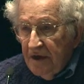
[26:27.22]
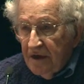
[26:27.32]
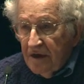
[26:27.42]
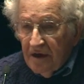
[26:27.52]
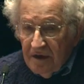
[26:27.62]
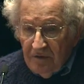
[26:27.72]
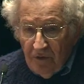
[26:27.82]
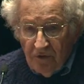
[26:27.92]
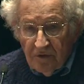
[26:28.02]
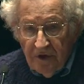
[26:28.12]
I
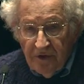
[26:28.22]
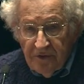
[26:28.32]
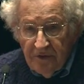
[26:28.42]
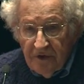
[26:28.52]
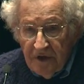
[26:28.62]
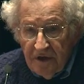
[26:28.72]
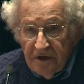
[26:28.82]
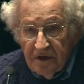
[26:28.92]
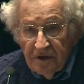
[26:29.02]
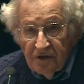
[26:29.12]
won't run through the
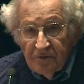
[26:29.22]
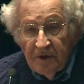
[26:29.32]
details,